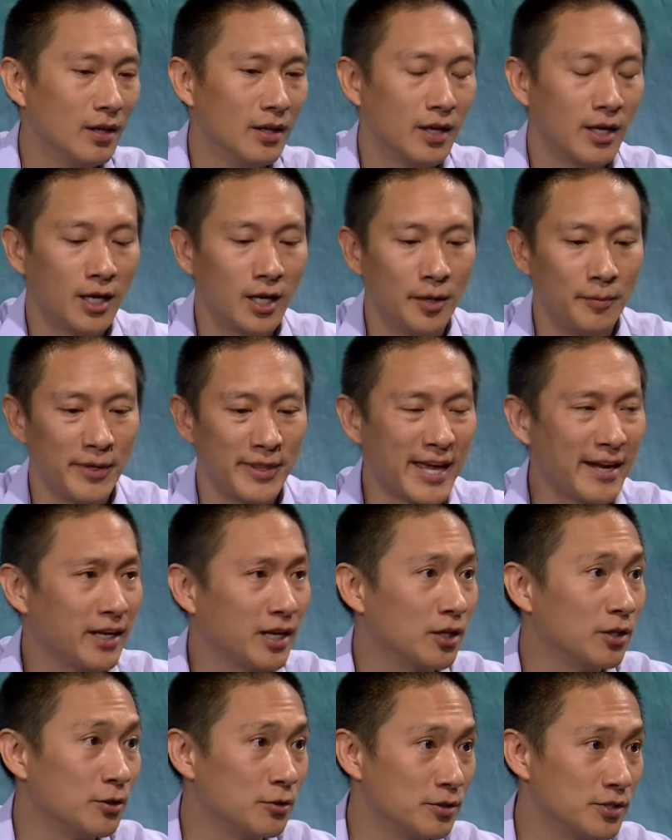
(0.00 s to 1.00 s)
Um, and that
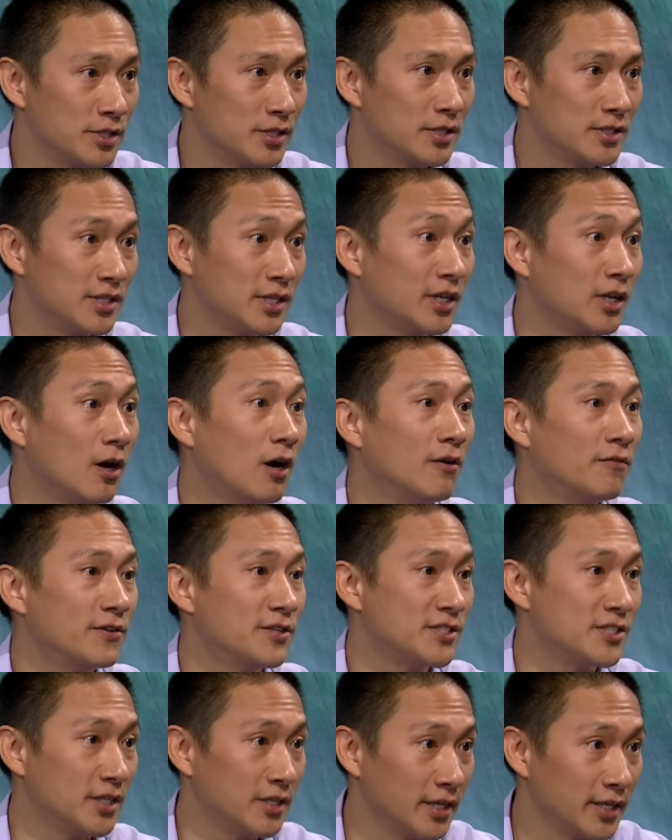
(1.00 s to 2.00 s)
includes city hall
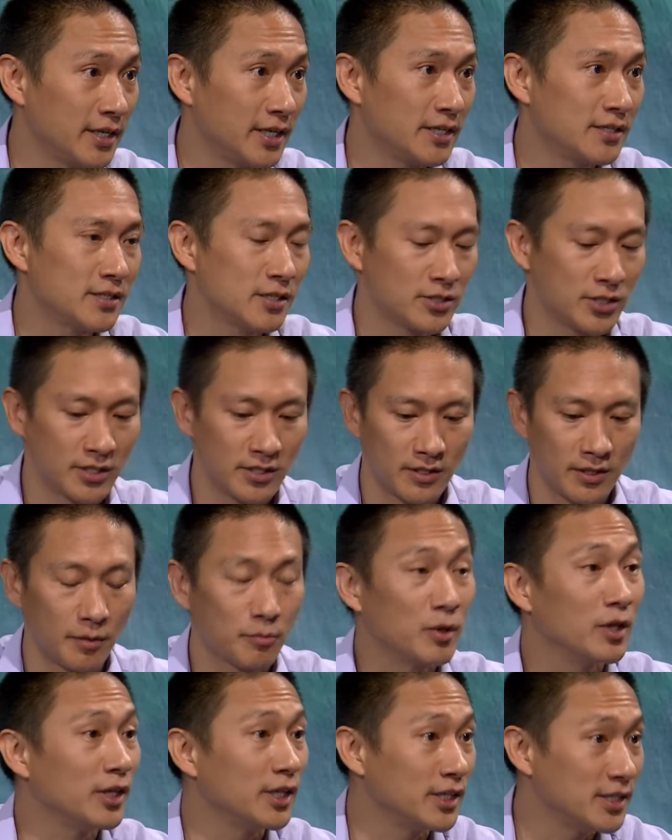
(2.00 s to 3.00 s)
facilities such as a
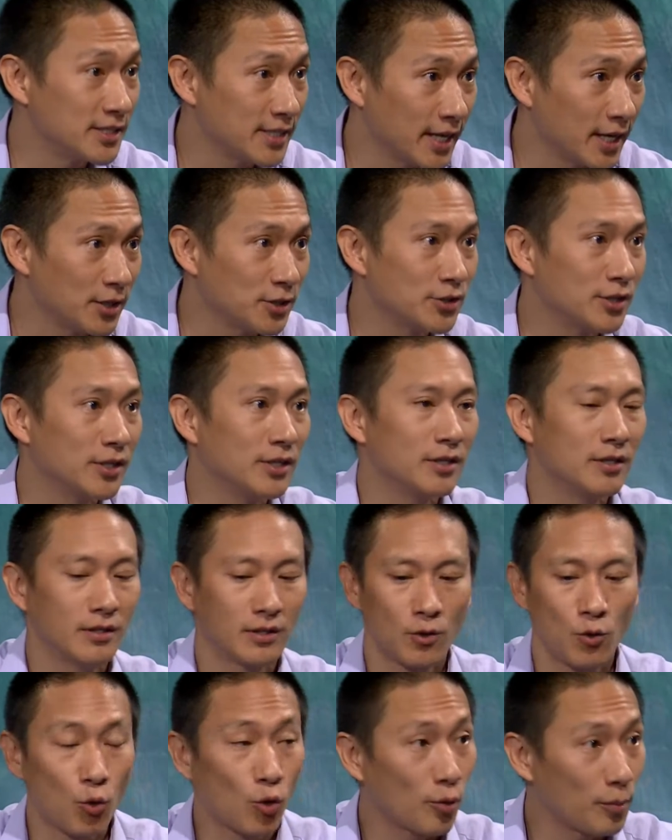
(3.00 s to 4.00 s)
police station,
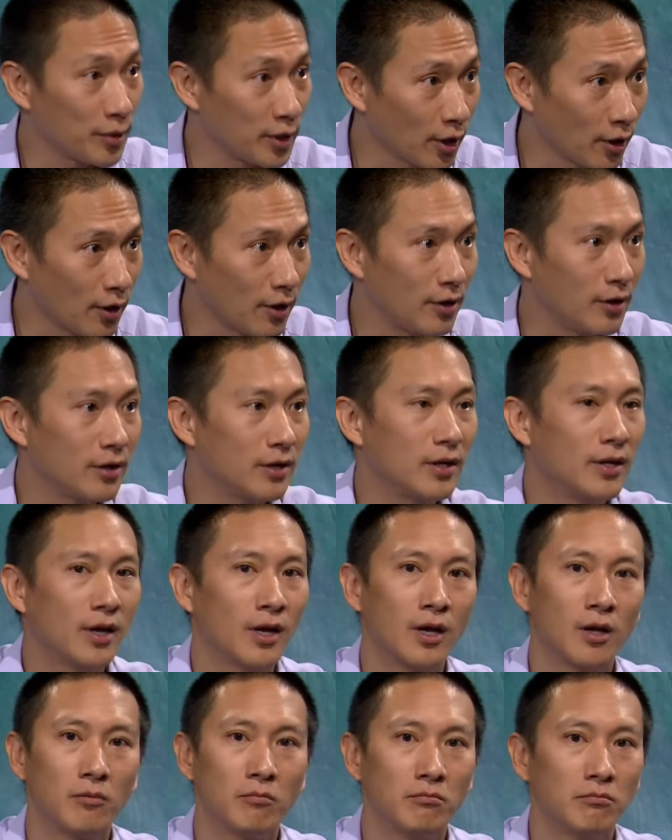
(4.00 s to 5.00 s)
courtyard,
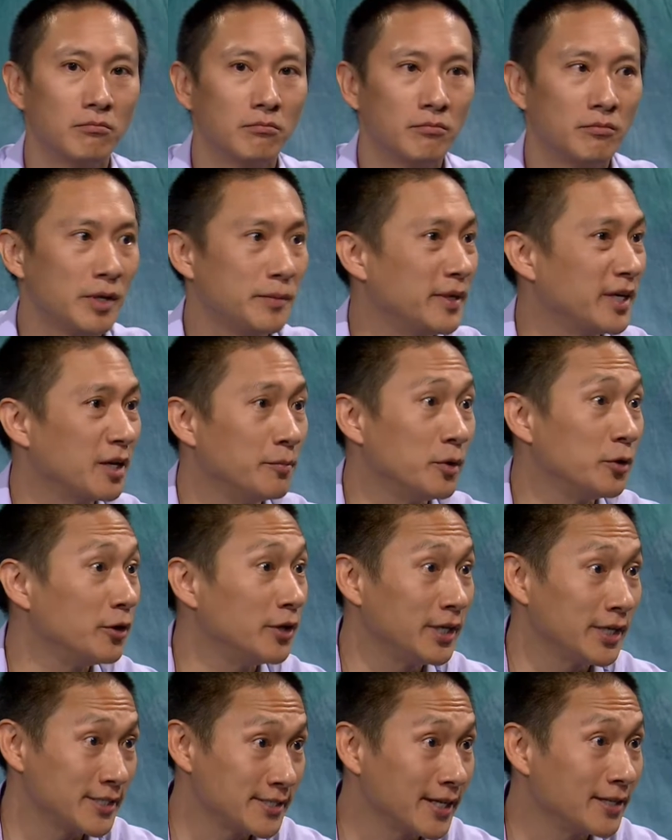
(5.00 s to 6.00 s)
um, maybe
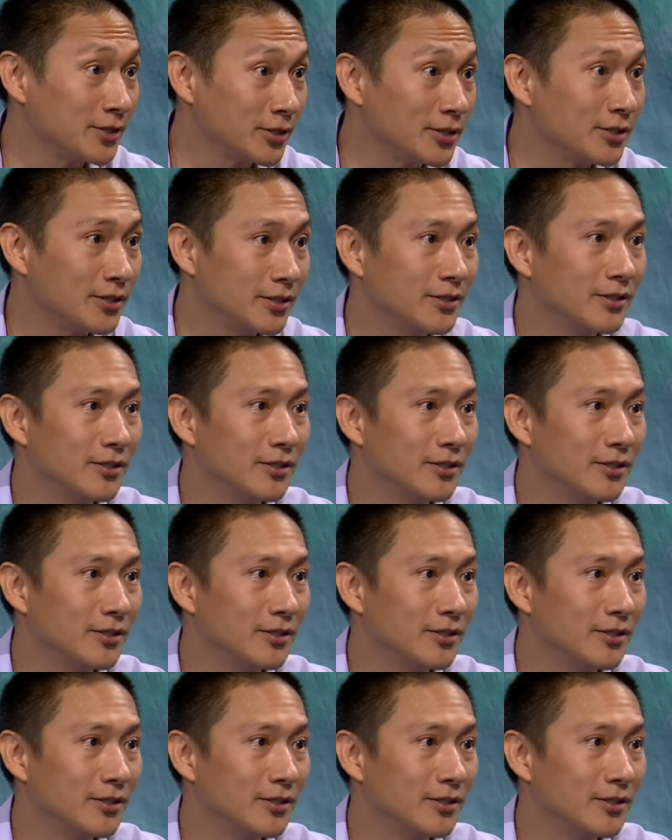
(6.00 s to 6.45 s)
community center.